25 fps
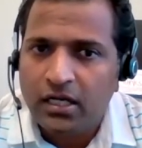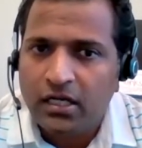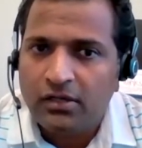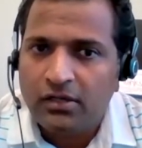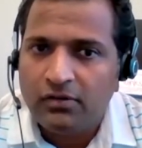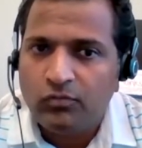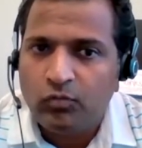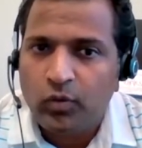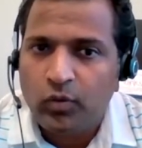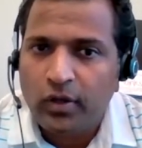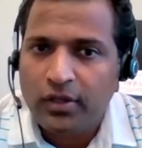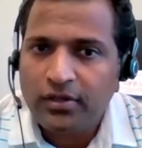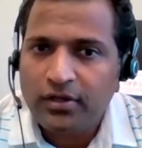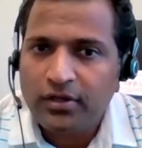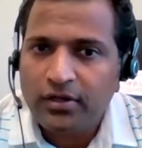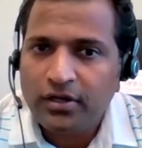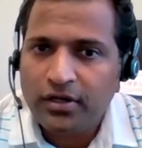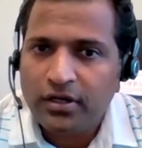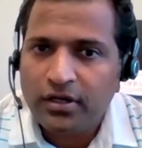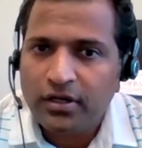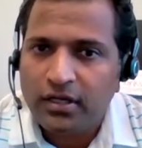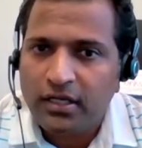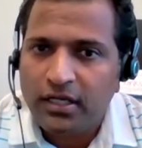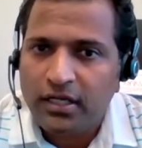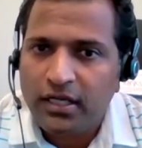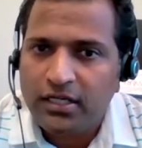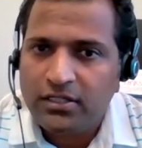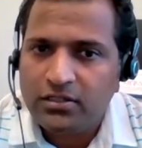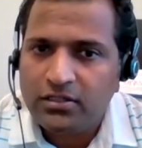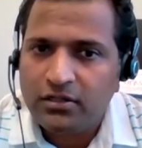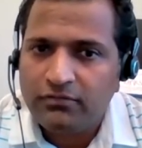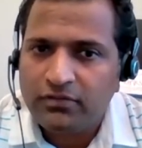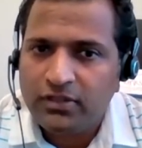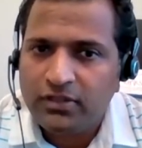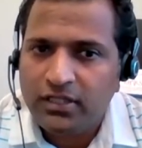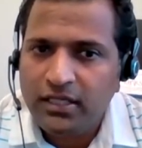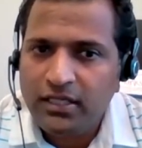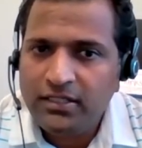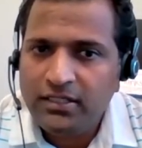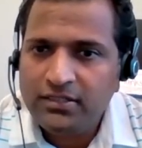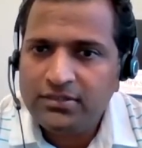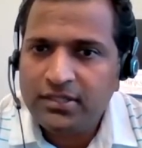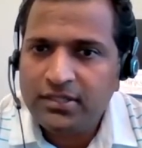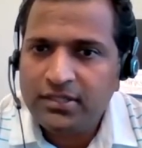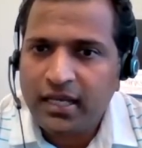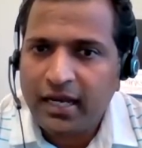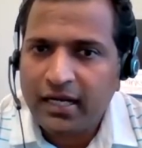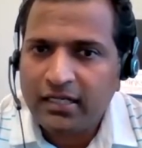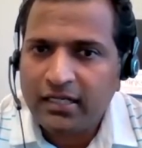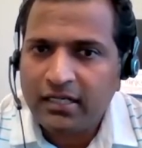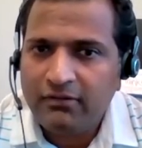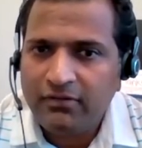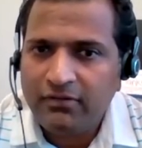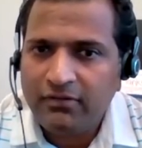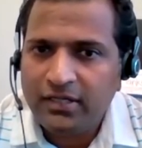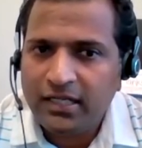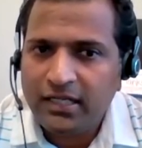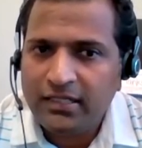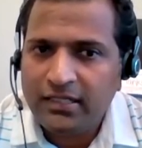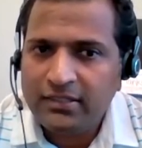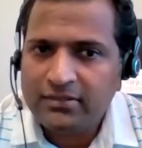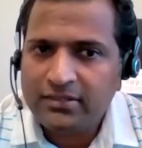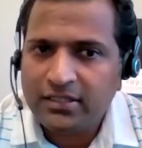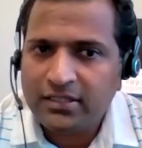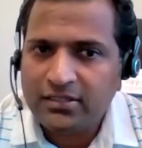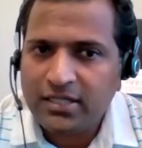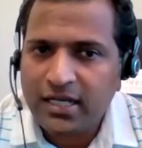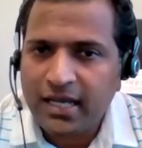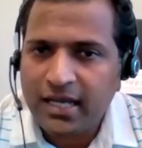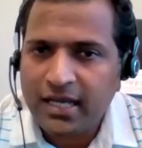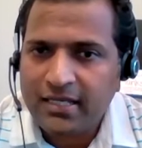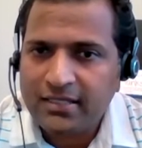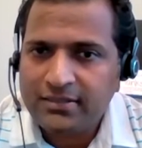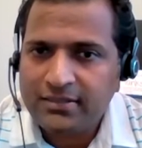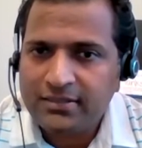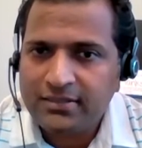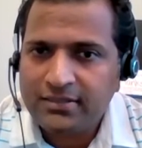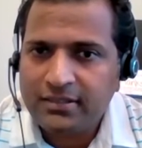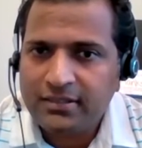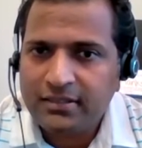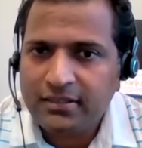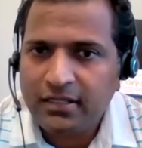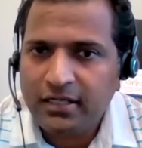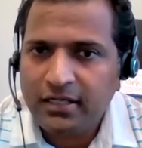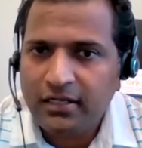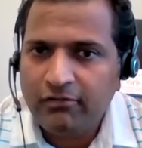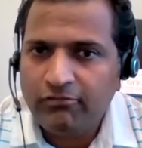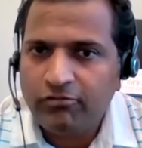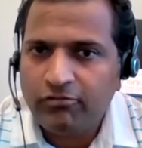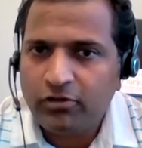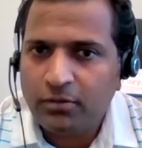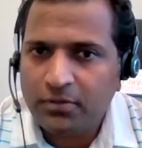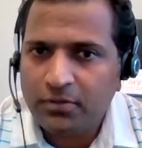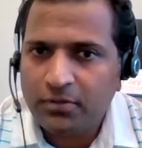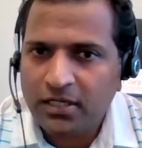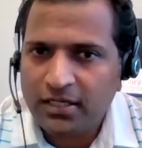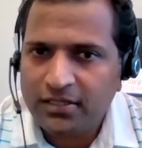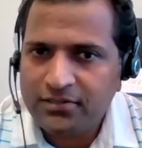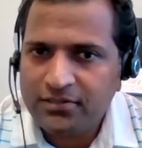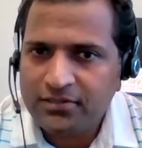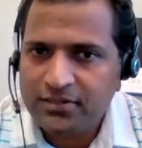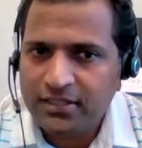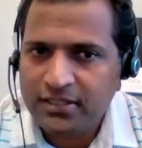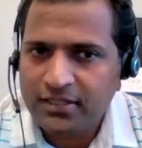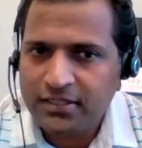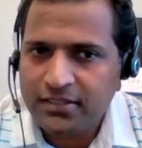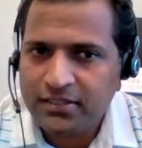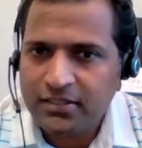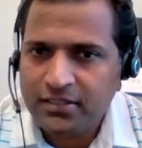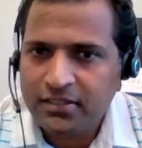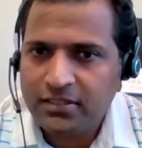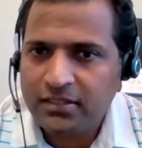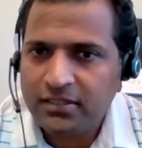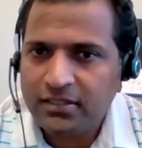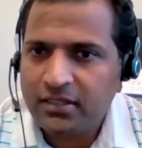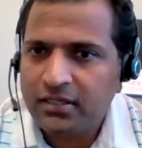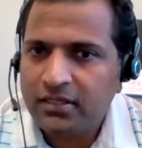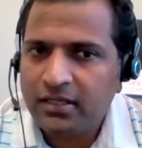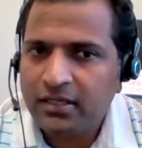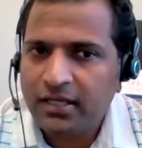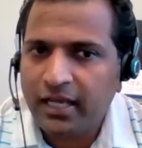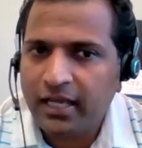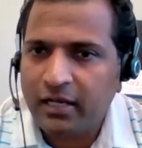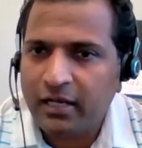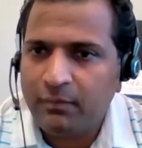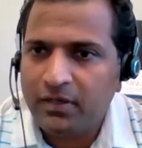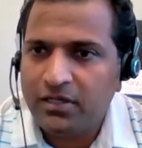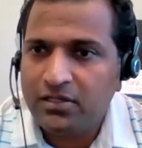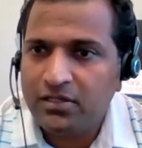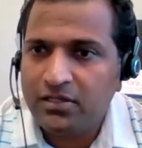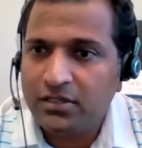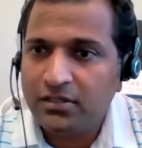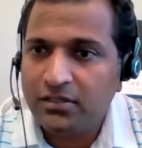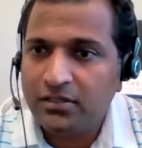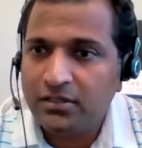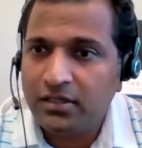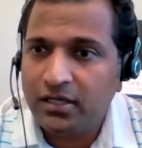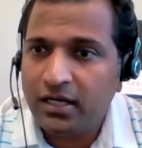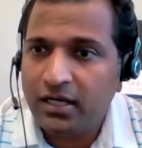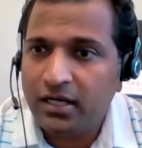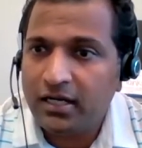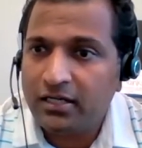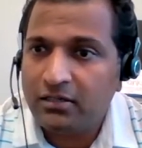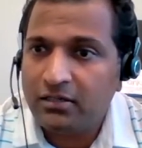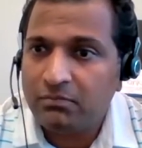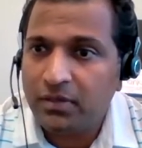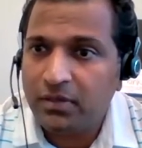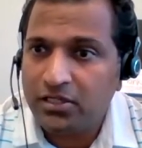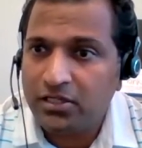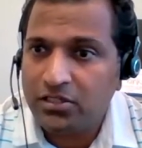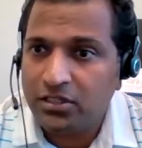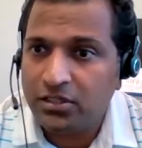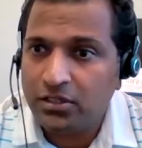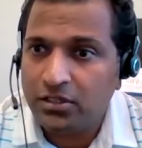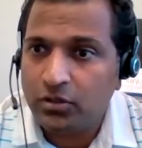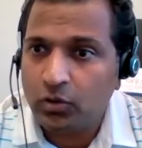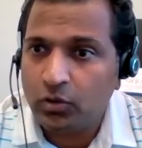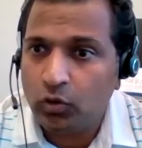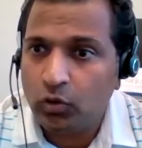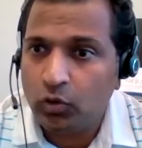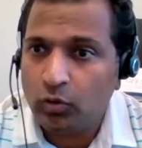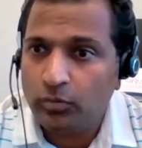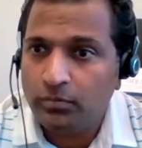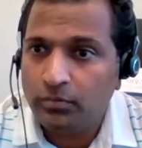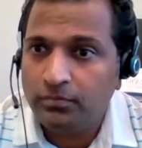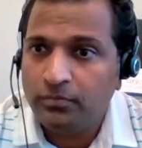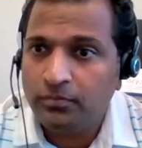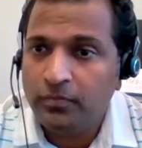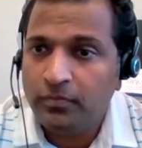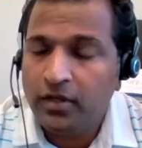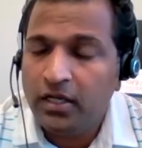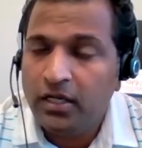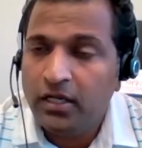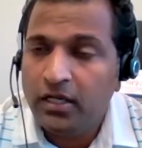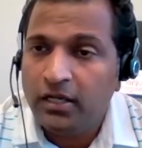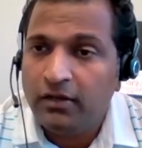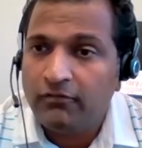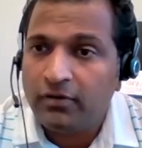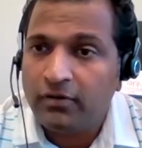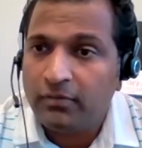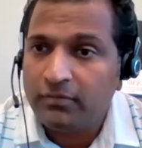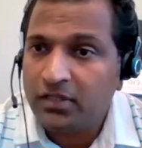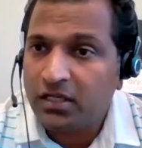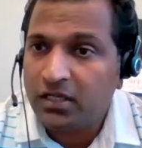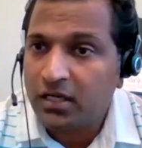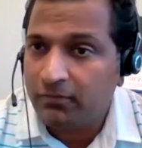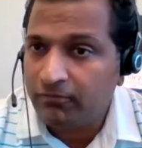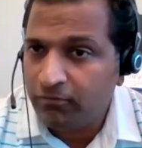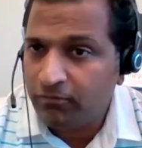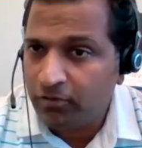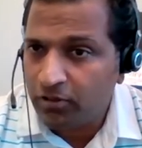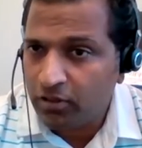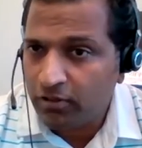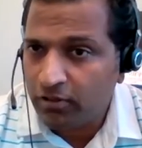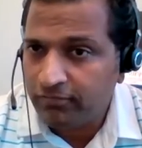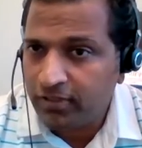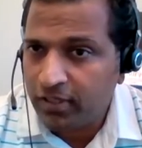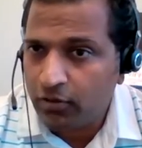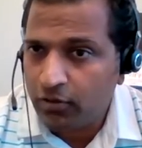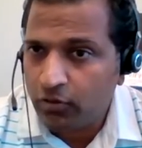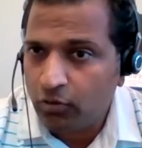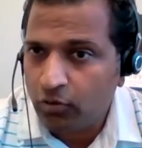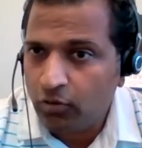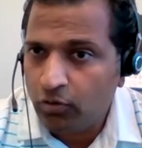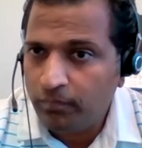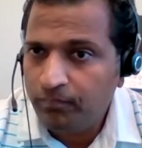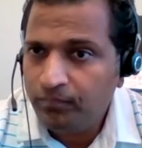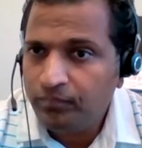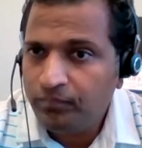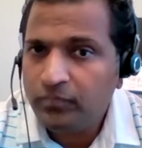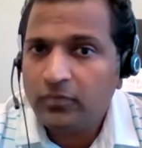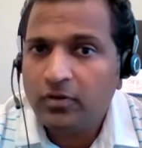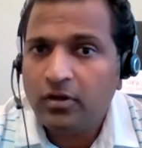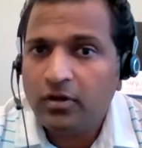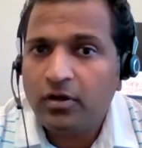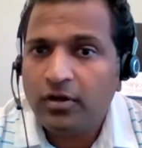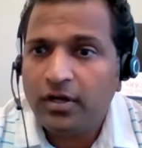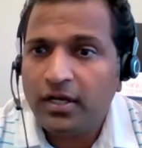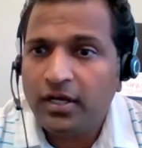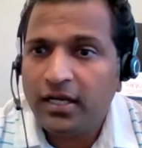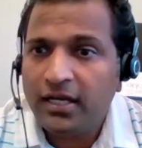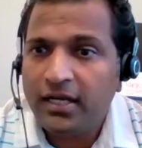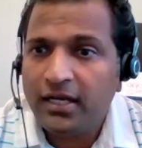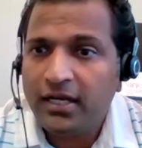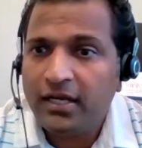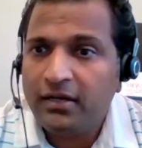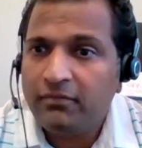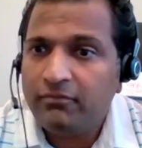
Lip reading: whether each of these activities, such as informed consent, can be done at patient home from the comfort of their home on a